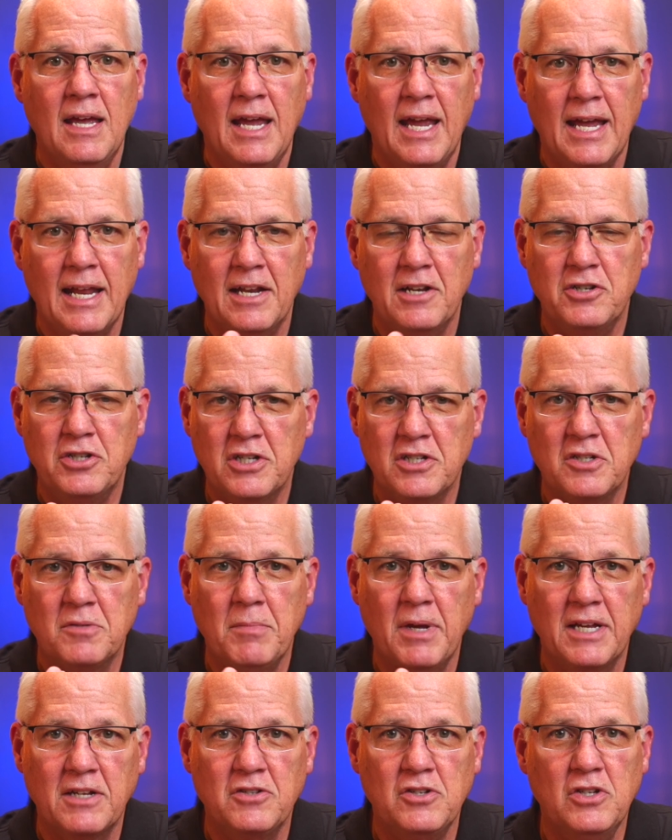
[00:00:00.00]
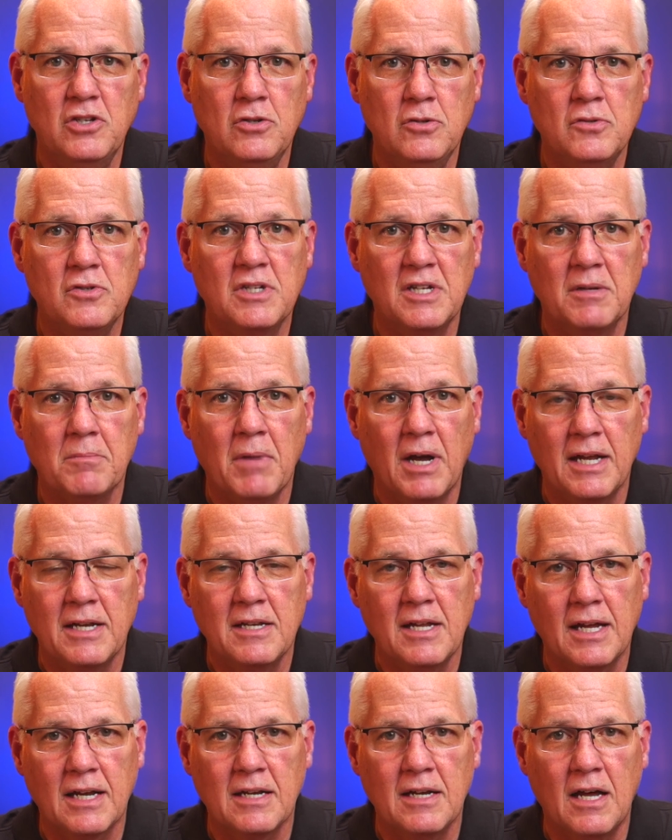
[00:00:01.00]
and it just makes using my
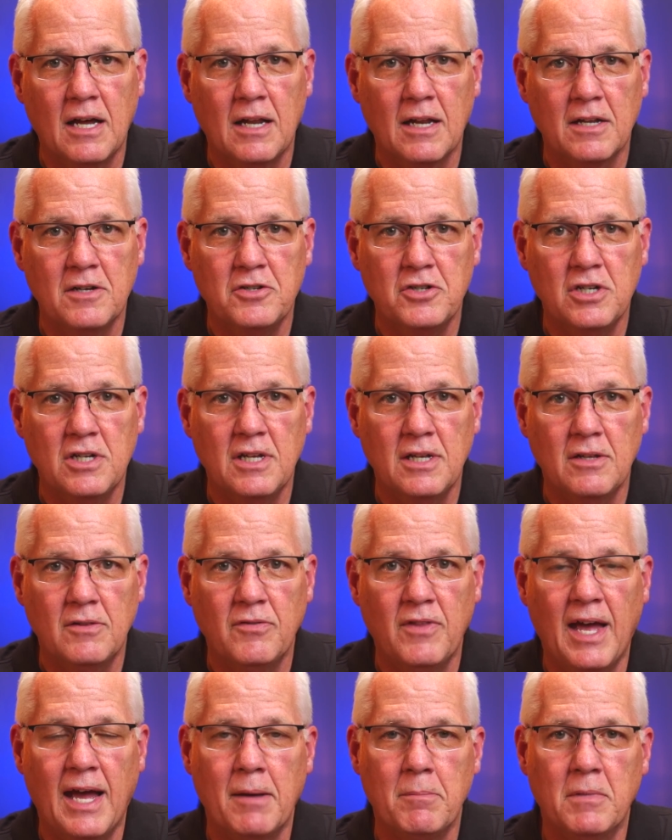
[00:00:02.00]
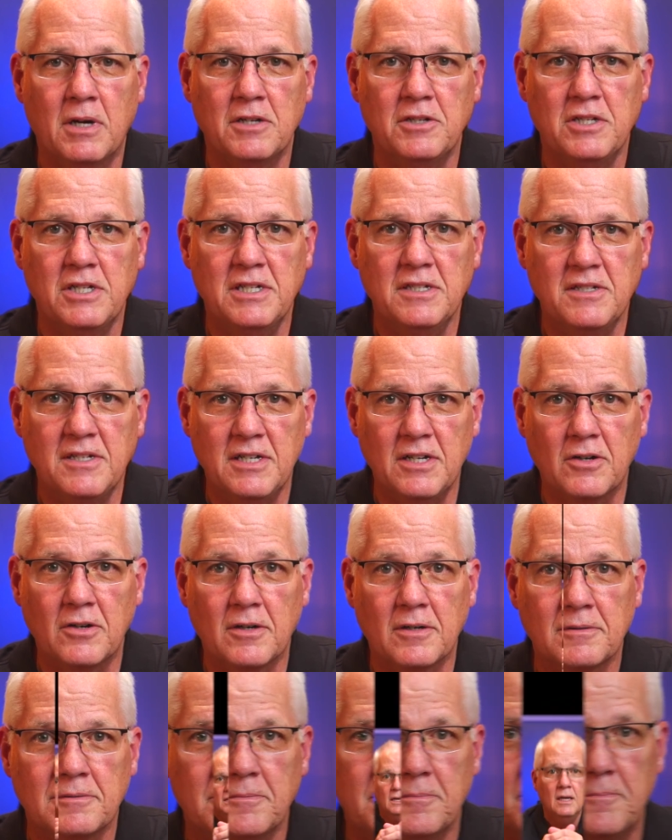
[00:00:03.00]
technology that much
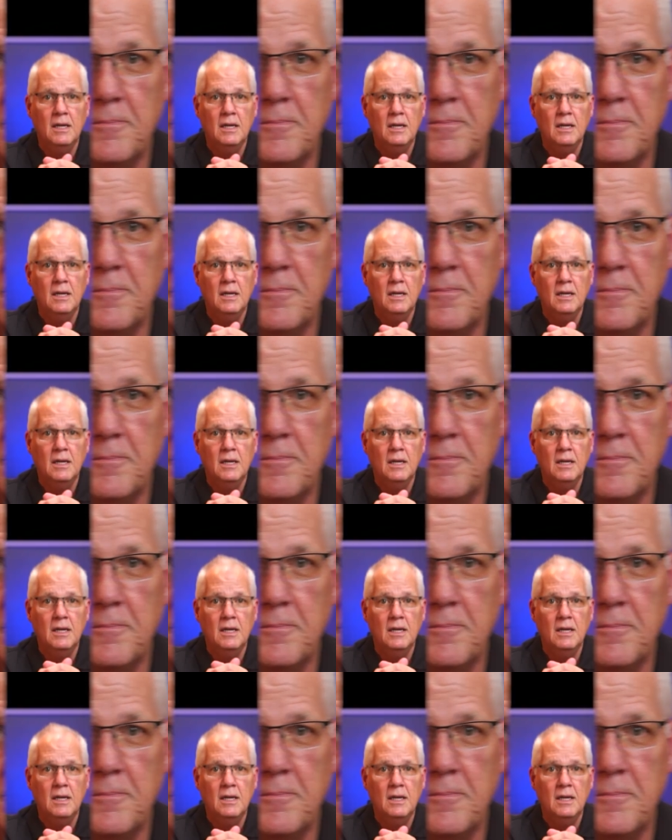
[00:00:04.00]
easier.